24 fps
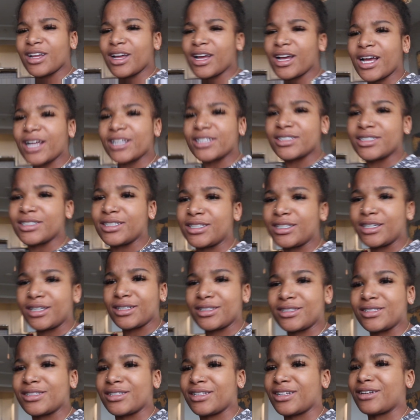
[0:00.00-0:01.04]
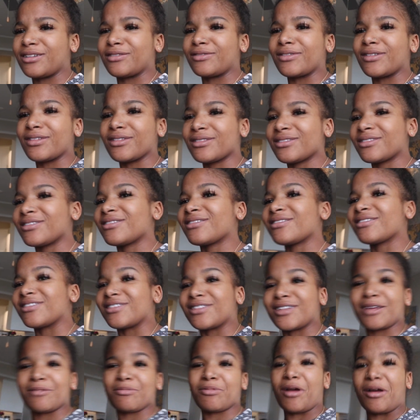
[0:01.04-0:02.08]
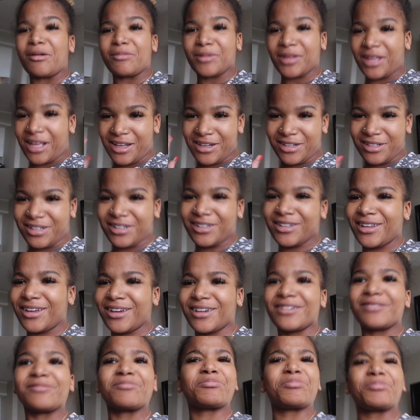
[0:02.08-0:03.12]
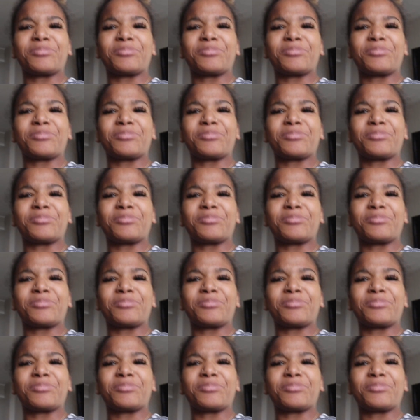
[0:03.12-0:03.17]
I got chicken nuggets in the oven. They probably ain't done yet,